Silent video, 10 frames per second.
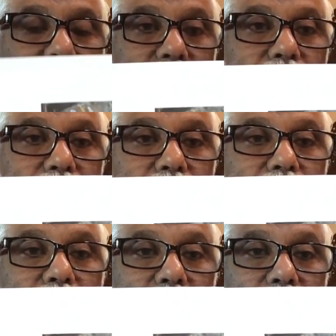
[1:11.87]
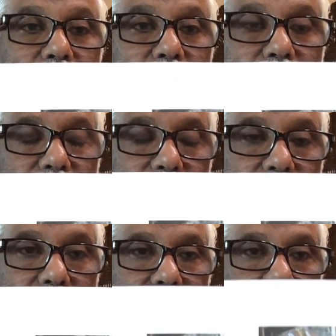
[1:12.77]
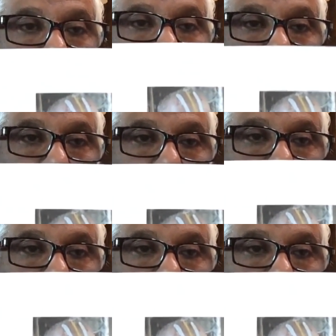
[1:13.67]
you can see the lines